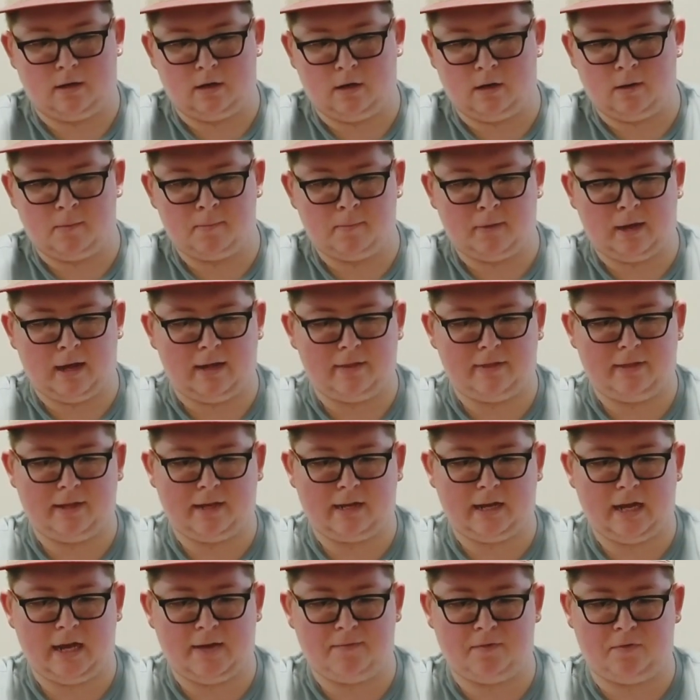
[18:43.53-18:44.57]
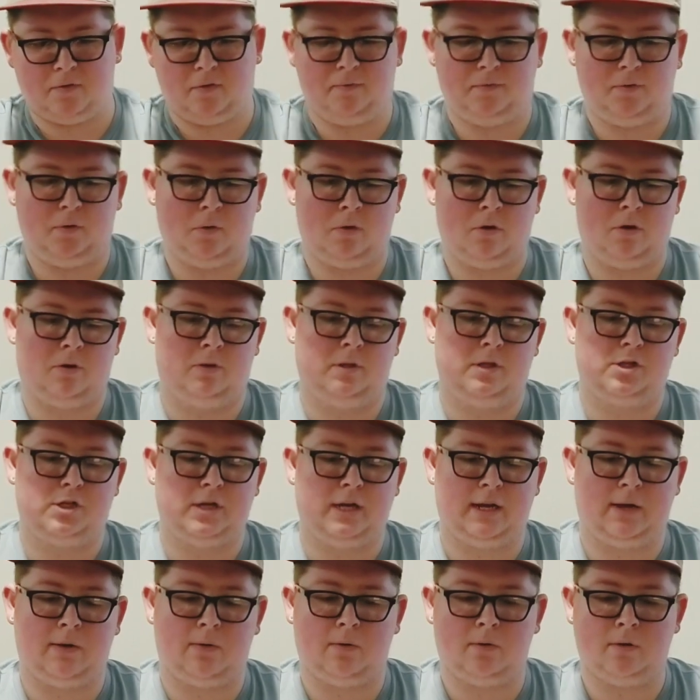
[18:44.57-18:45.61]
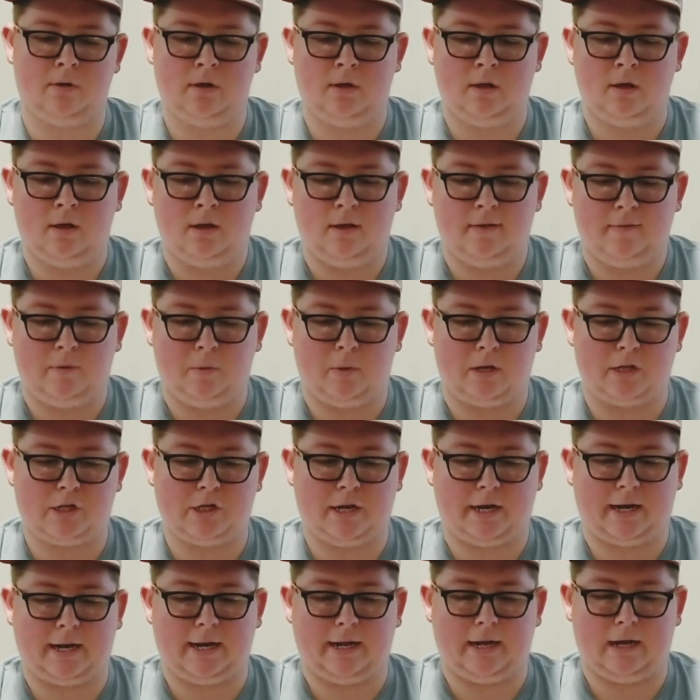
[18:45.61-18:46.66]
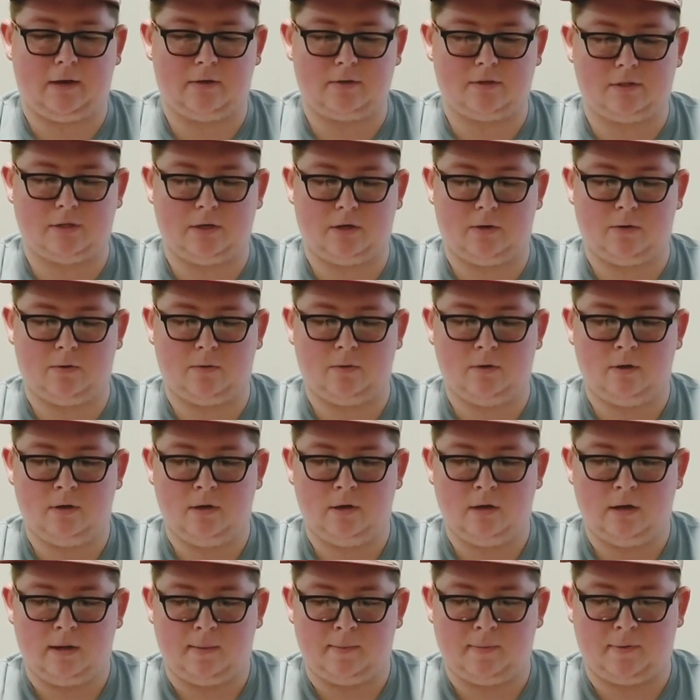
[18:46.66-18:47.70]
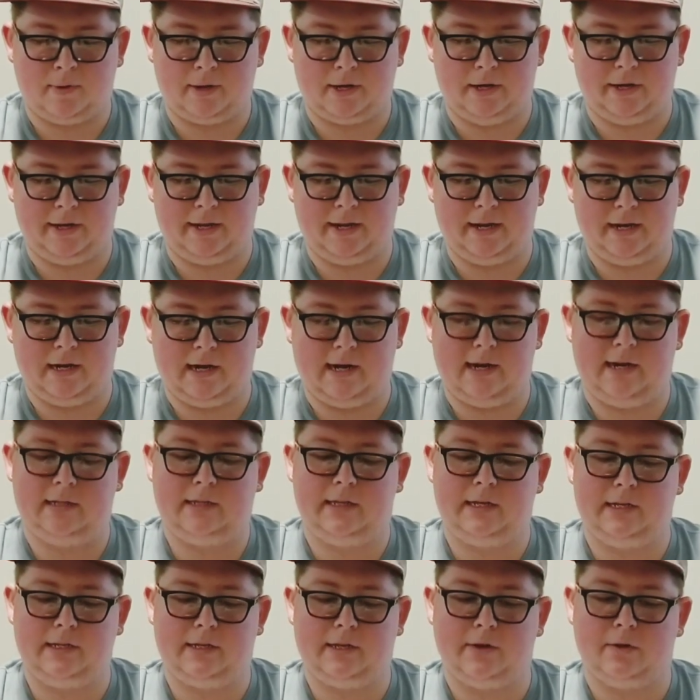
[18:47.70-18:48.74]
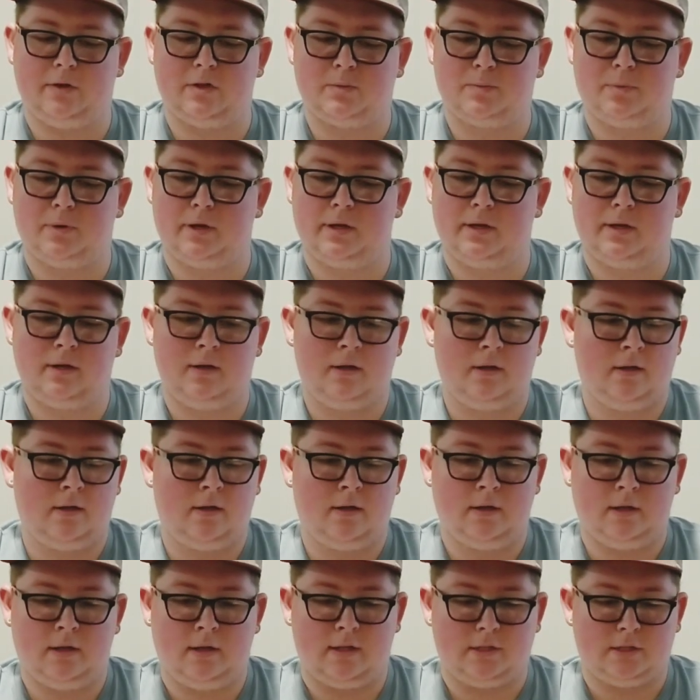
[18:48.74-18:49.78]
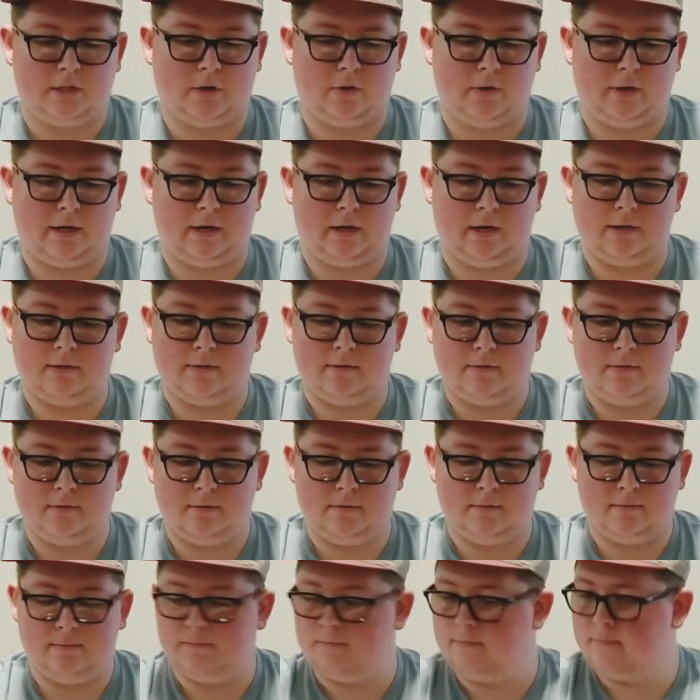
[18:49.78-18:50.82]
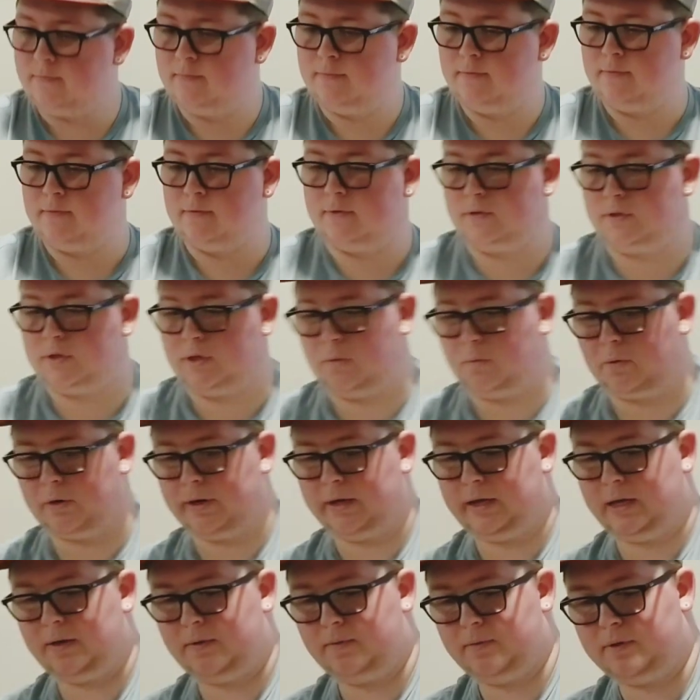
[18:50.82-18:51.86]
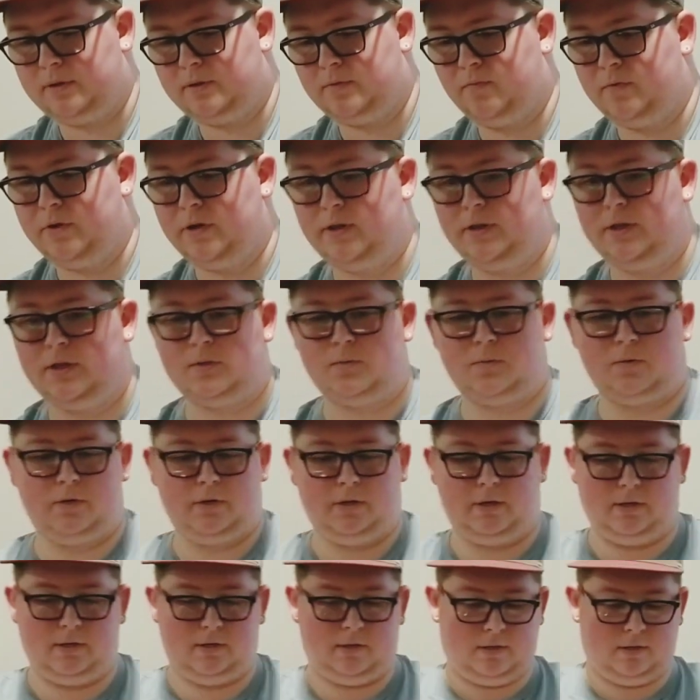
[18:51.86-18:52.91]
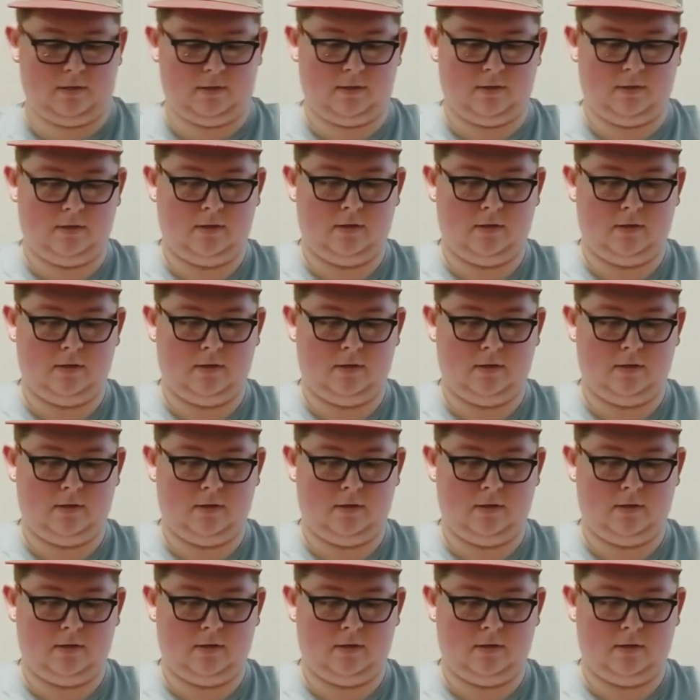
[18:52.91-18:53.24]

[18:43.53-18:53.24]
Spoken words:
I think I have a review on the channel if you want to check it out. So, I'm not really going to get into any details, but it's a great gun. So, we're going to get rid of this one here.